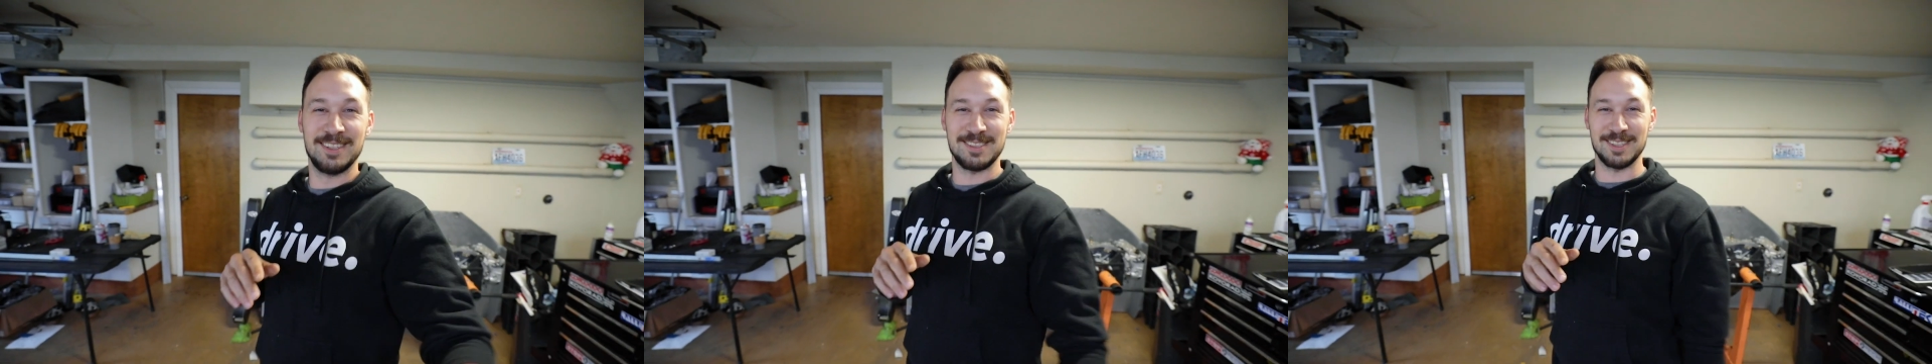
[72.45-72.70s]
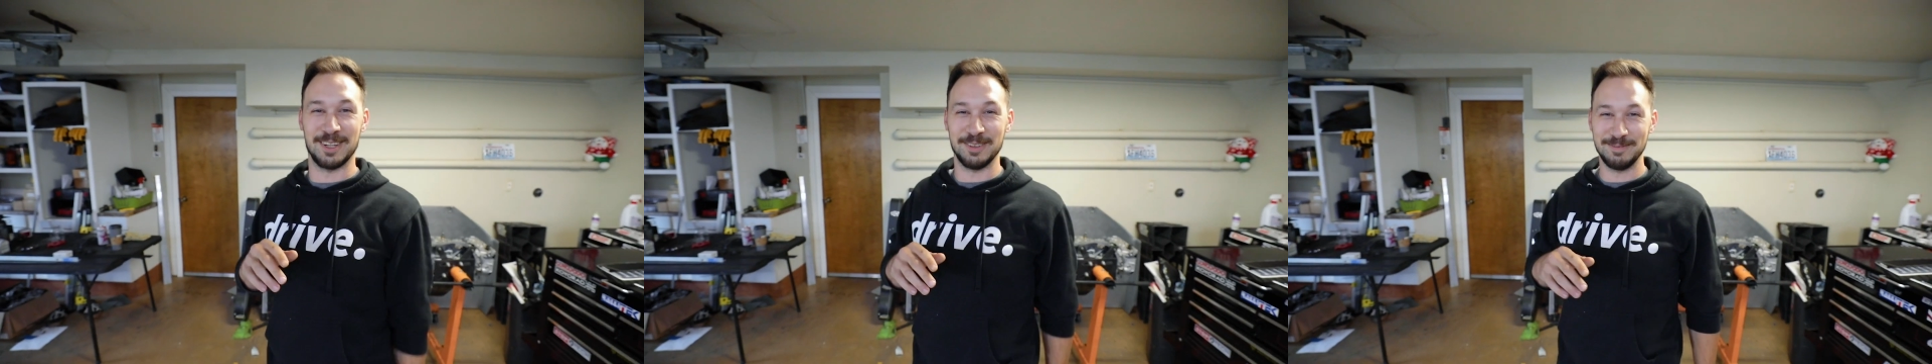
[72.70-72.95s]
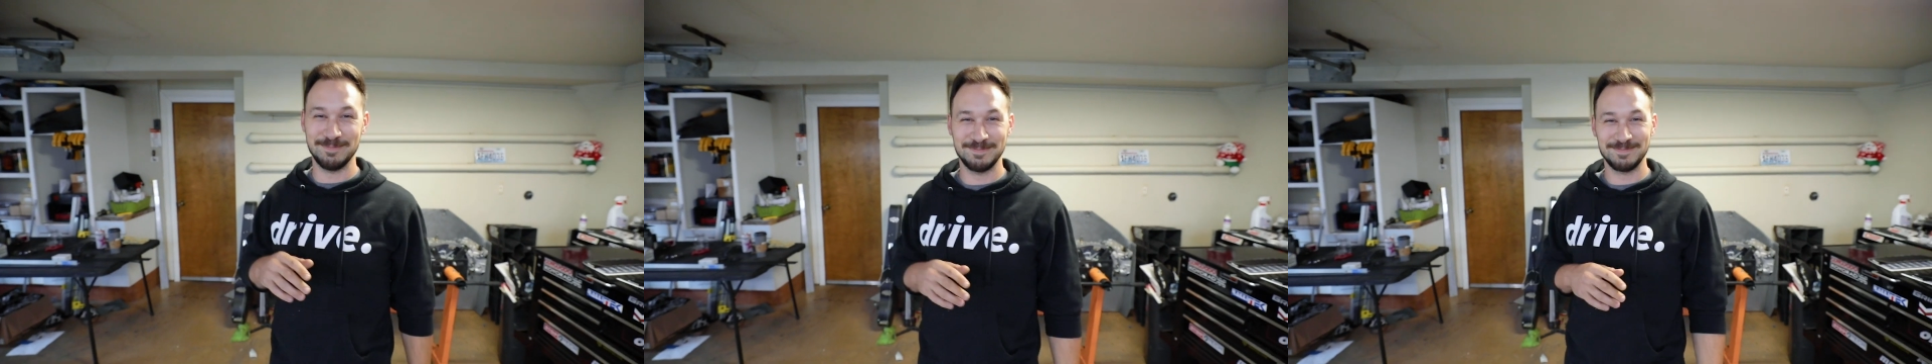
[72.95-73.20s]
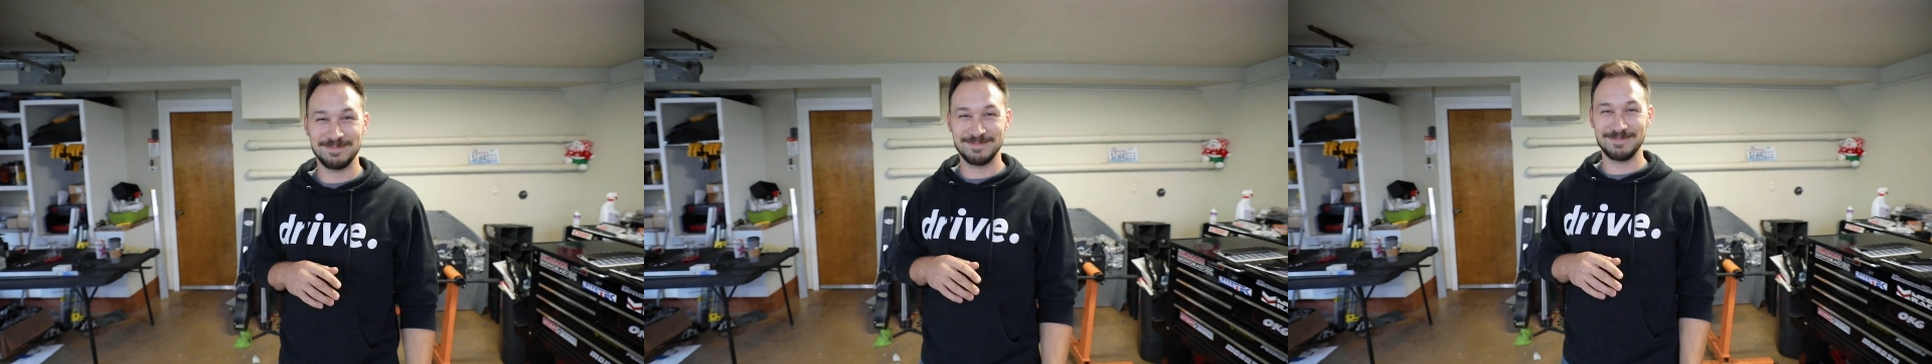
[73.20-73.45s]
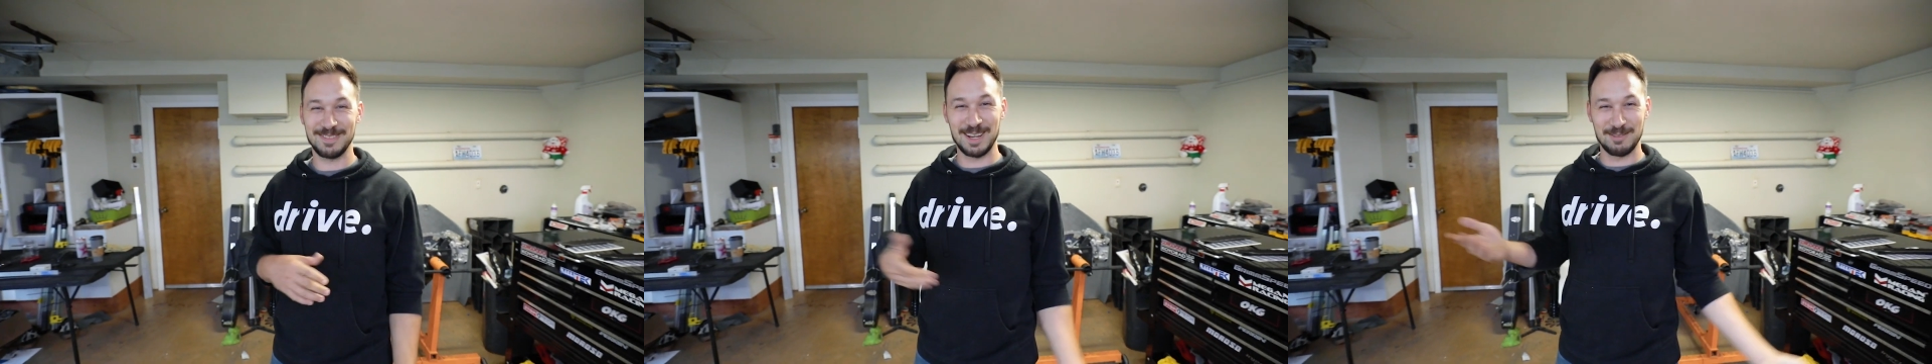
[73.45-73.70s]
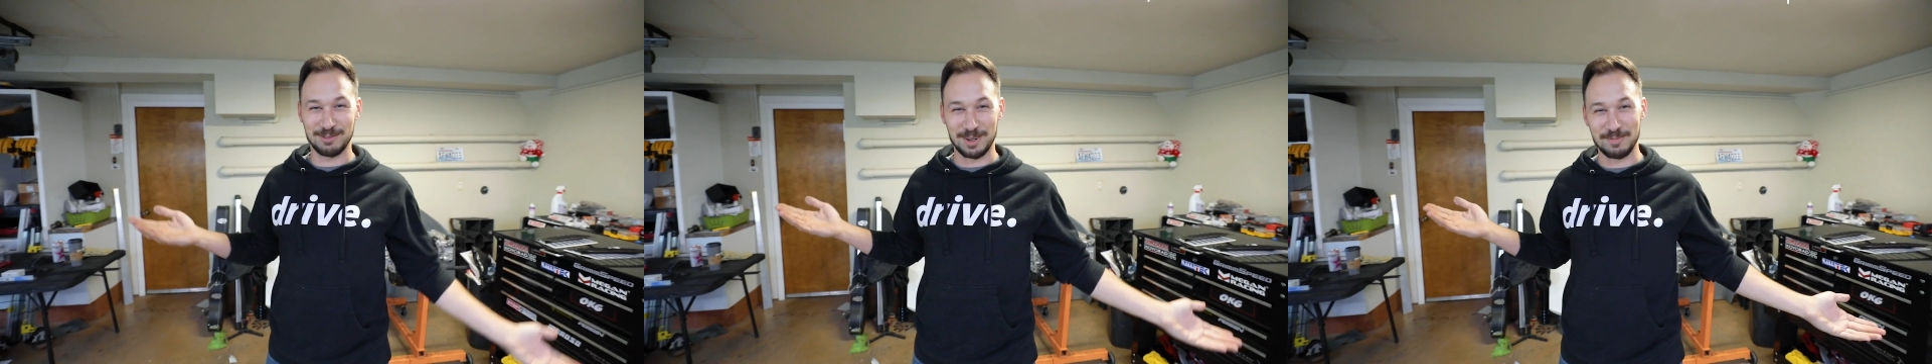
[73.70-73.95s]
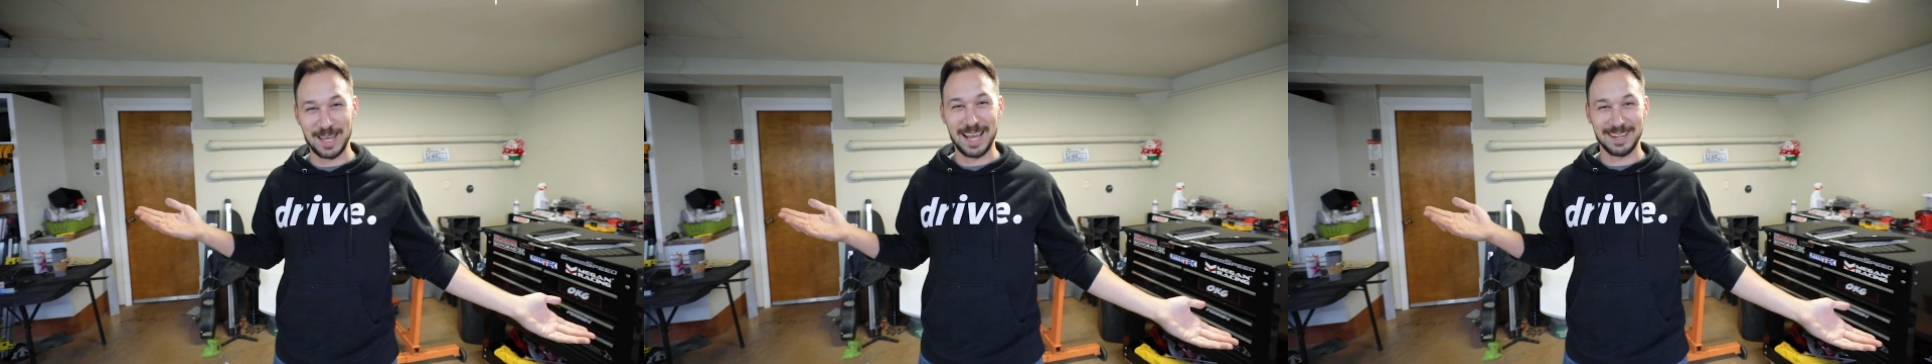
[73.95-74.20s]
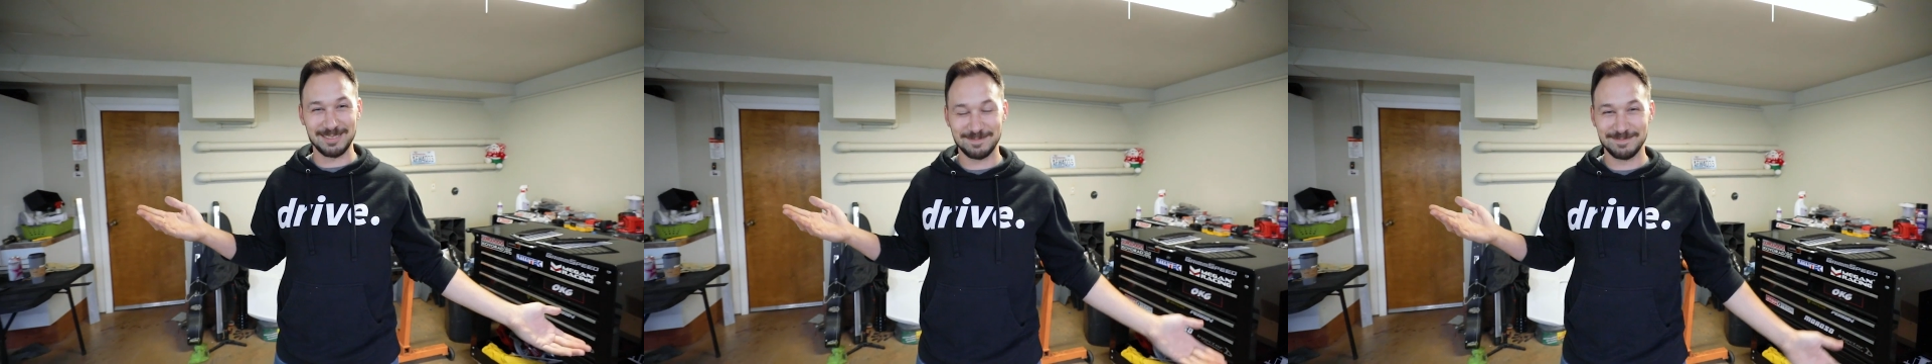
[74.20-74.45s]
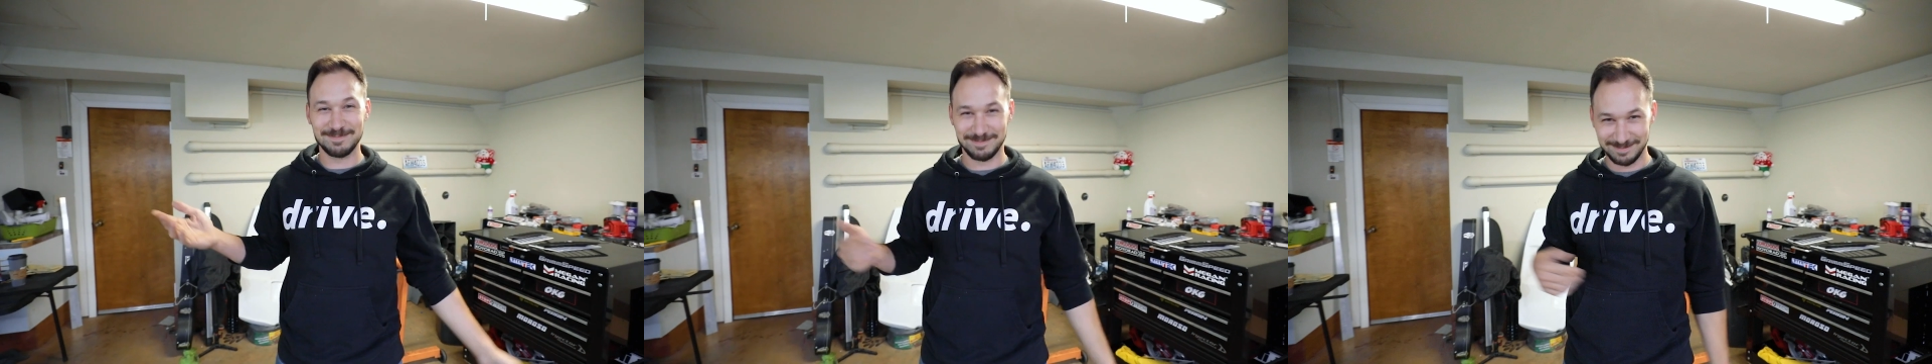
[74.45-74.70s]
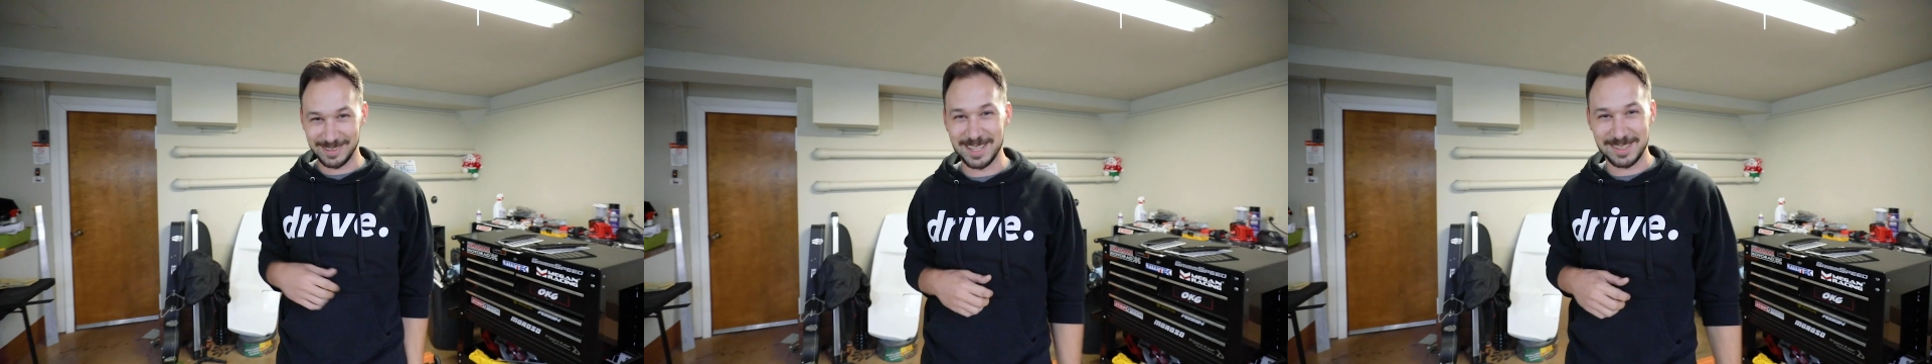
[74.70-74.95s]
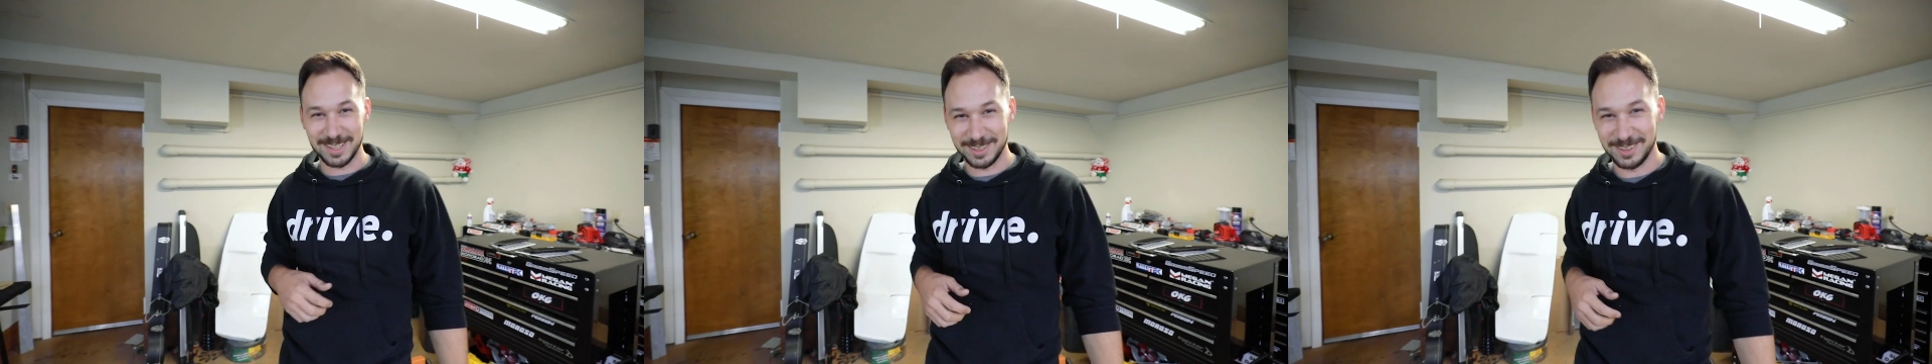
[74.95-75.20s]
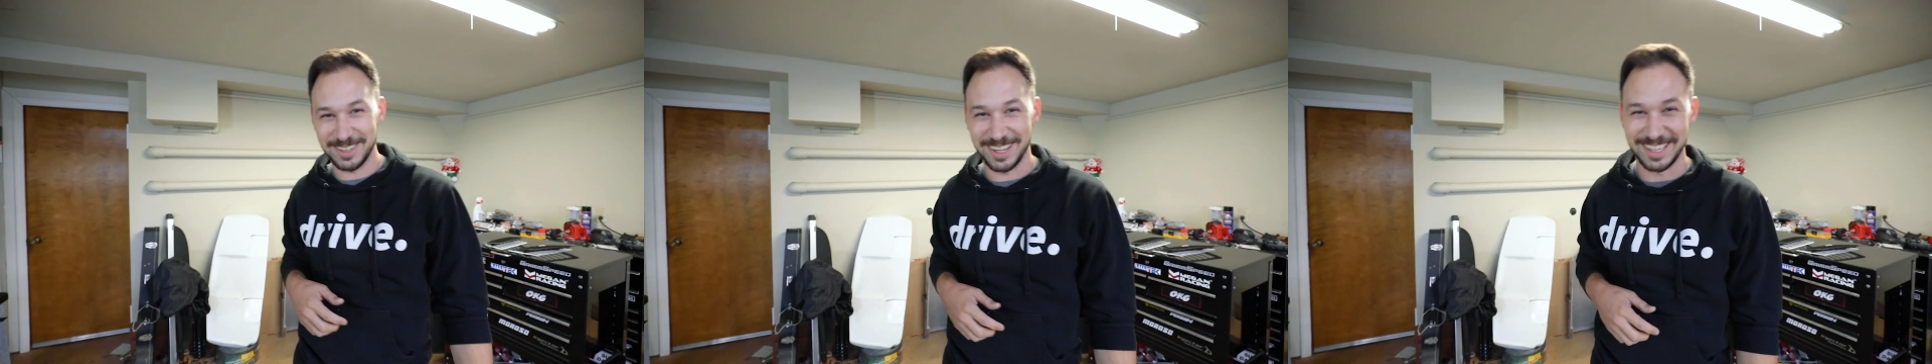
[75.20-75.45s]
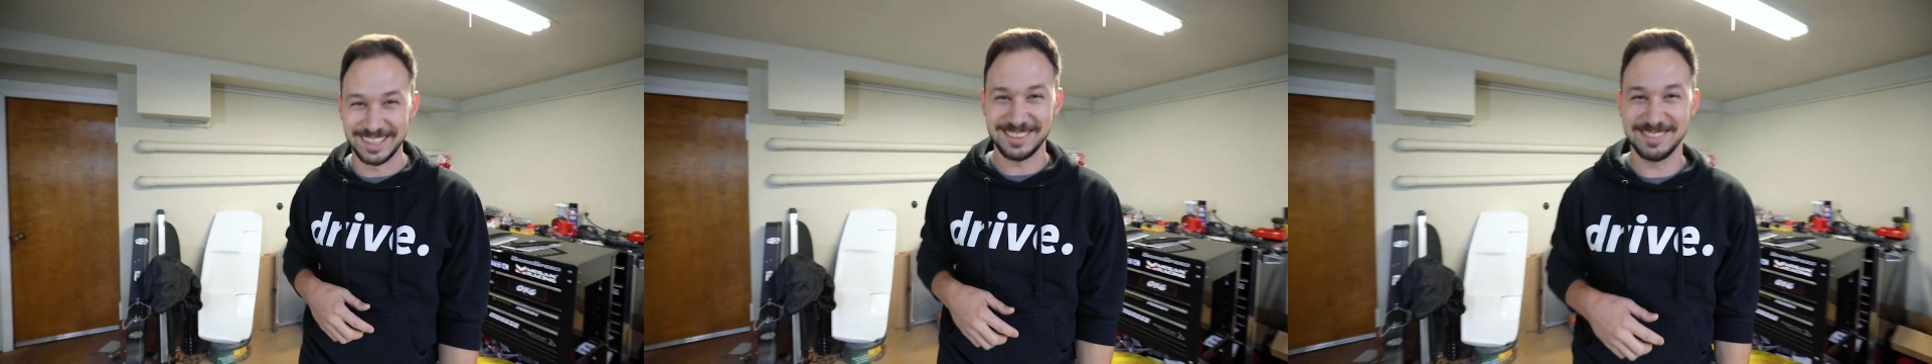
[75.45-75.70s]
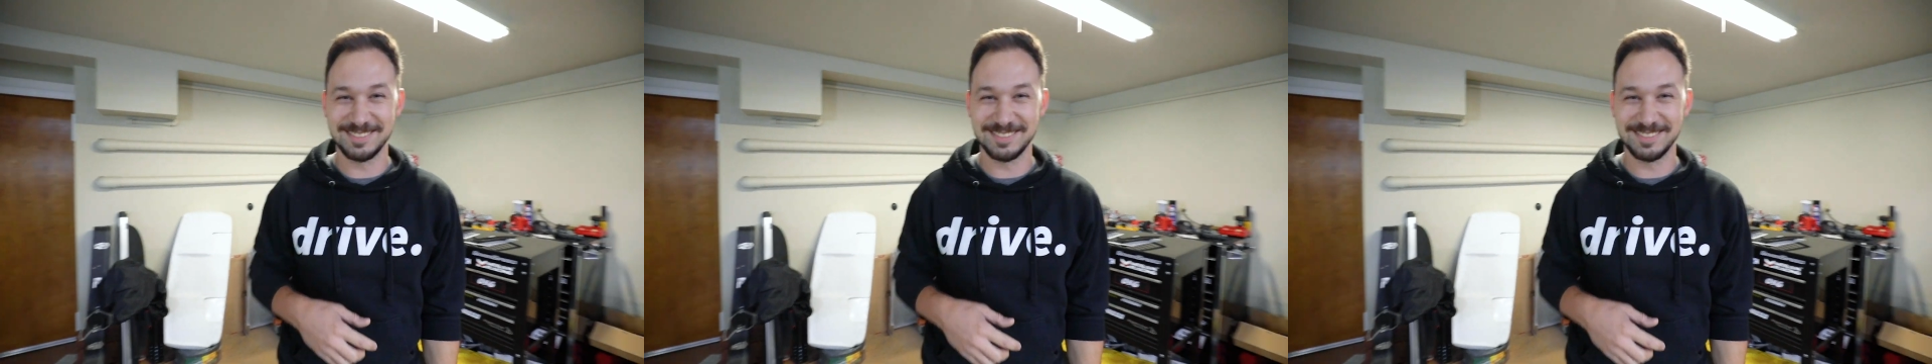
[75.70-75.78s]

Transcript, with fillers: So, from that, let's get going on it.